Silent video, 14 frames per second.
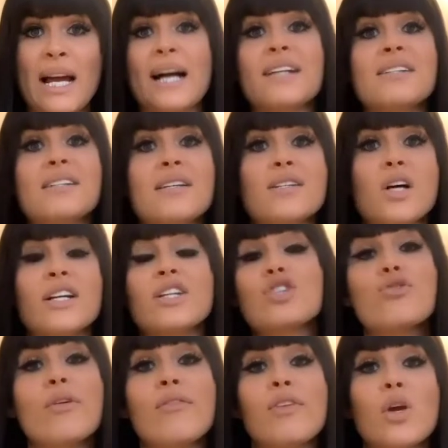has decided
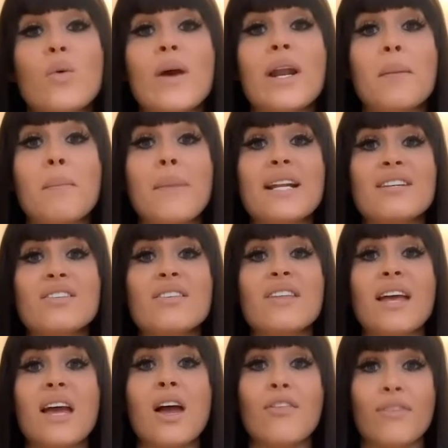to review and amend
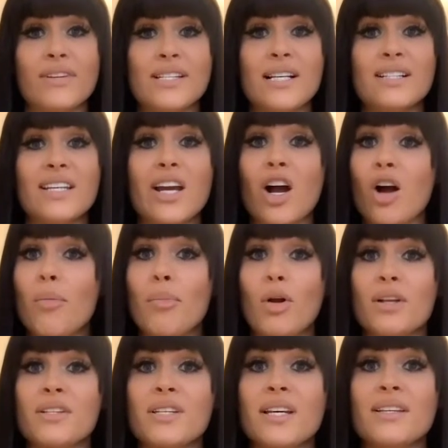their fertility art
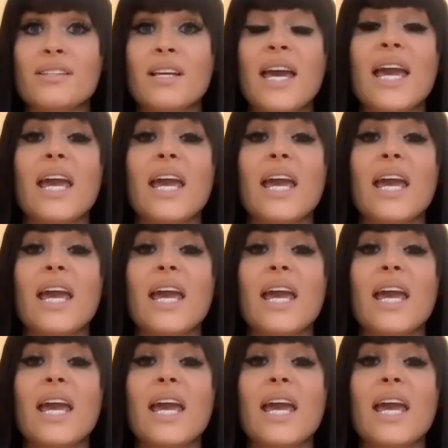policies